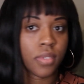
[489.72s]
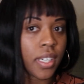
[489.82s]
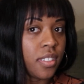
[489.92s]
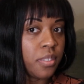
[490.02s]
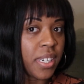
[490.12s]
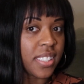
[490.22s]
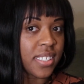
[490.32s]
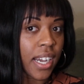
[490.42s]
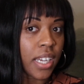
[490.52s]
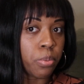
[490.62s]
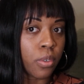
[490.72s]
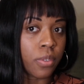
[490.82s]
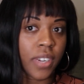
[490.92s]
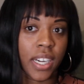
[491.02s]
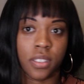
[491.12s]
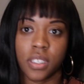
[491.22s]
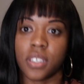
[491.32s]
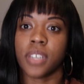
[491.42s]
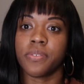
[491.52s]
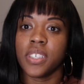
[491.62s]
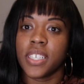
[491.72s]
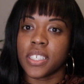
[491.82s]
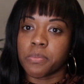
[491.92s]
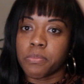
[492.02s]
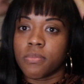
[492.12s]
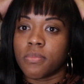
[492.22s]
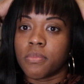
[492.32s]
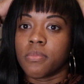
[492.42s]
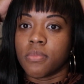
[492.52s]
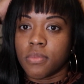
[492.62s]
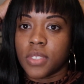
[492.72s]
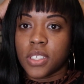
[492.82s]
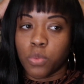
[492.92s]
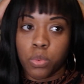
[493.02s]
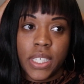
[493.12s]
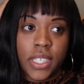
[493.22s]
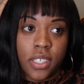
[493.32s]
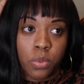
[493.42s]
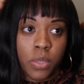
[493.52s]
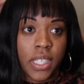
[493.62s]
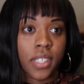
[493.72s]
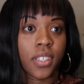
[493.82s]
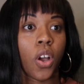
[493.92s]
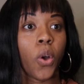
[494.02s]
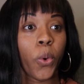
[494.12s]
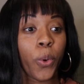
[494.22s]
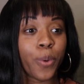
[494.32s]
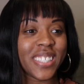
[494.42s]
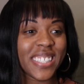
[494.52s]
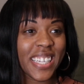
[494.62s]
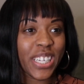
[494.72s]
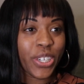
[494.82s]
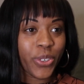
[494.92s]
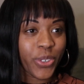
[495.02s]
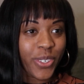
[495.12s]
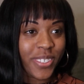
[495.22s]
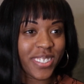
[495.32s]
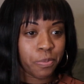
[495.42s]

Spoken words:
How's my side profile look? I feel like this wig is wigging. Ooh, City Girls!